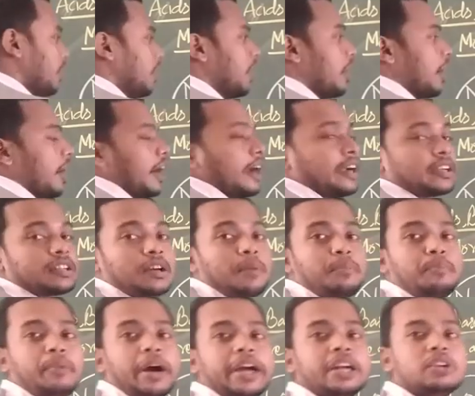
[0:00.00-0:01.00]
And
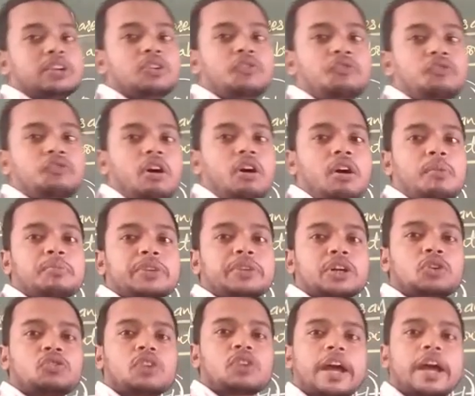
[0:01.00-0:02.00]
combined to form
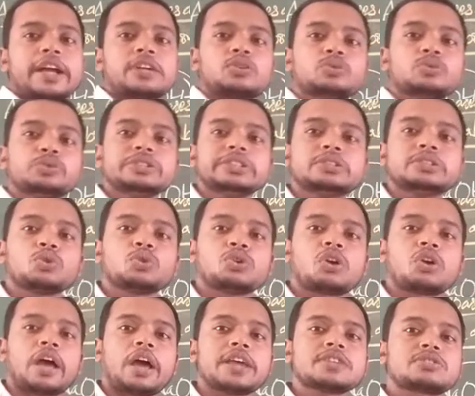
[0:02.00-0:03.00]

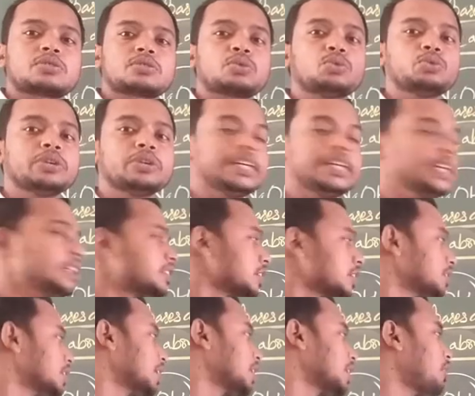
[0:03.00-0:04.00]
neutralize to each
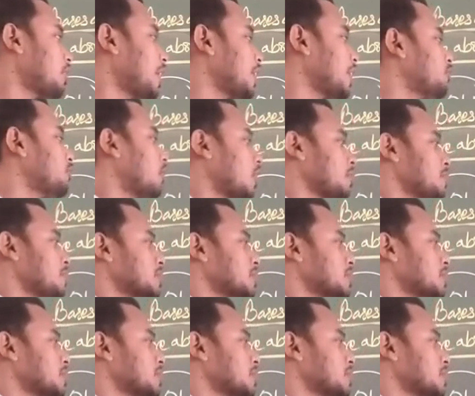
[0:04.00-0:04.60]
other and formation